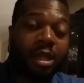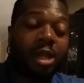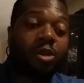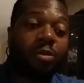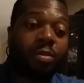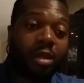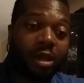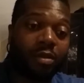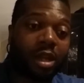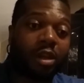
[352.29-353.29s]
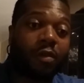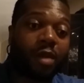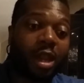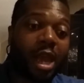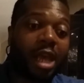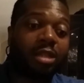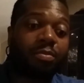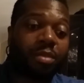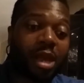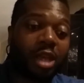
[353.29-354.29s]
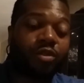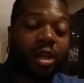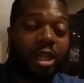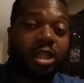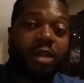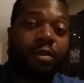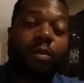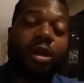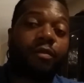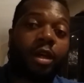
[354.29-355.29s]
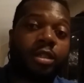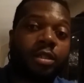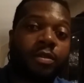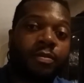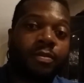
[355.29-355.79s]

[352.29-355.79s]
I do believe that the Creator has plans for each and every one of us.